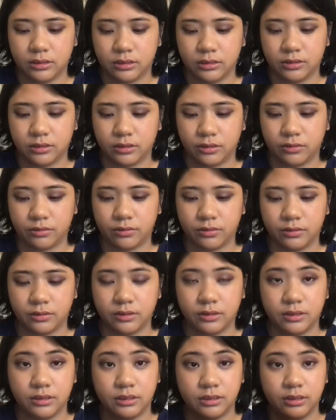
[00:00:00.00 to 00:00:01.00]
So
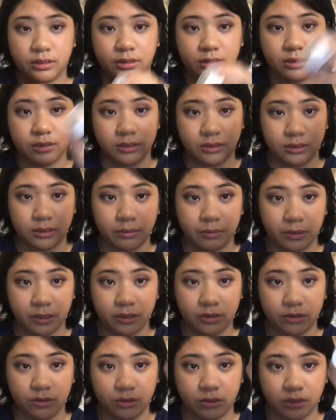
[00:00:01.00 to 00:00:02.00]
this I plan
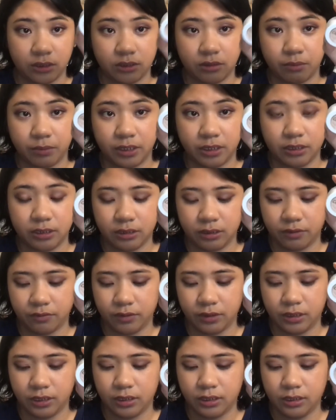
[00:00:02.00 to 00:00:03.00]
to use as a base
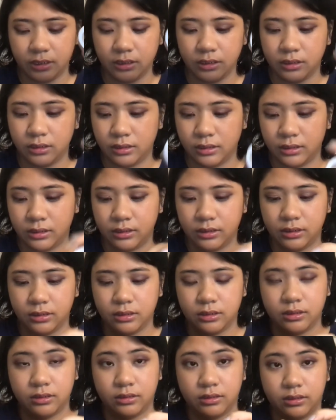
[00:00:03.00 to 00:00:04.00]
every day.
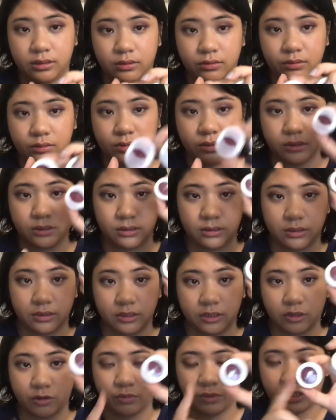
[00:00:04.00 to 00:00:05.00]
This one
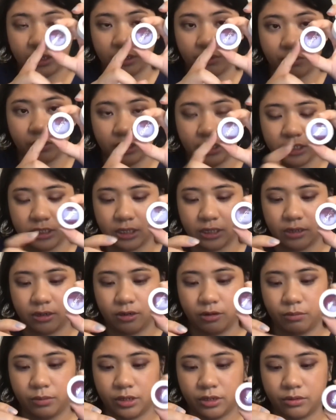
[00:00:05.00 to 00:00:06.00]
is a red I'm really excited
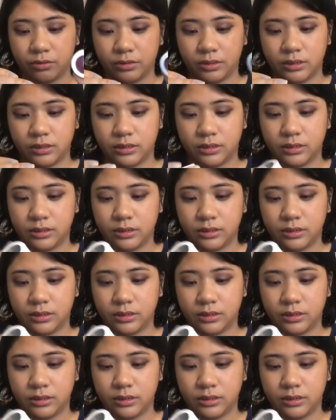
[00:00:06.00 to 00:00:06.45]
about.